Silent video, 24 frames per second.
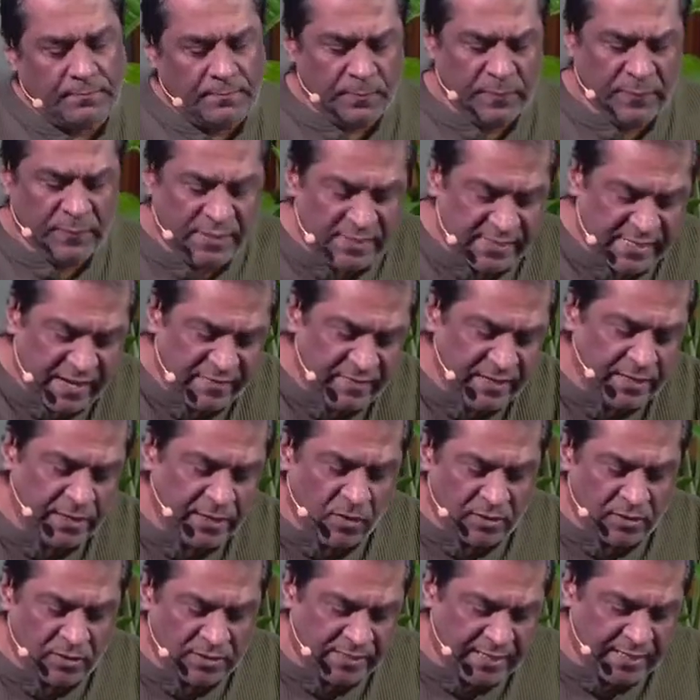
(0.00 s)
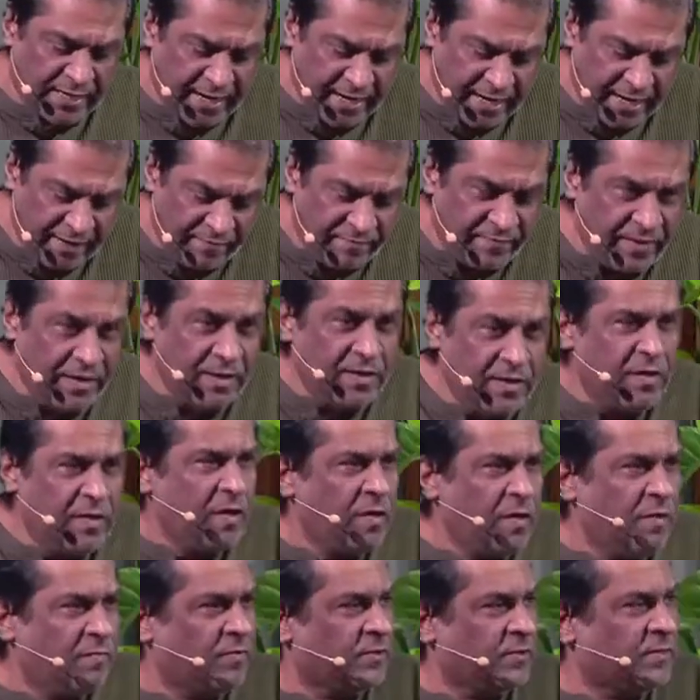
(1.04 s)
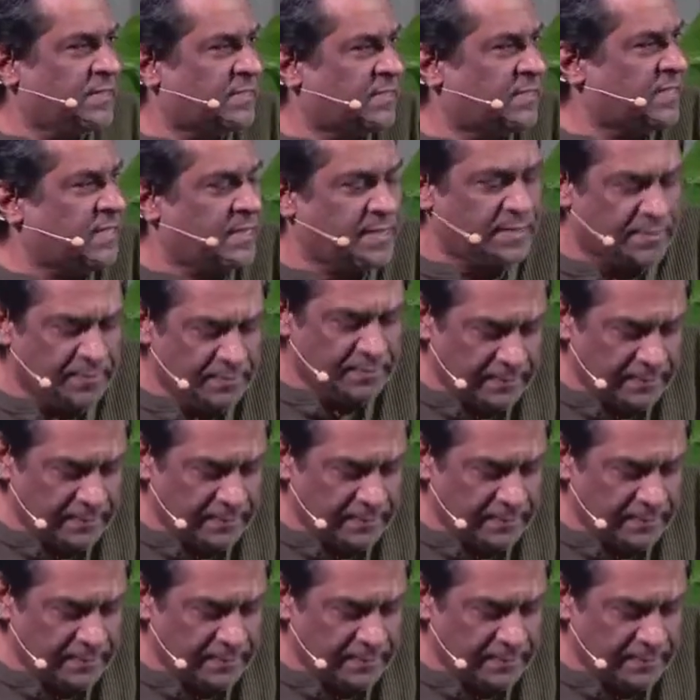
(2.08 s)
the 7 thoughts that I have for this year,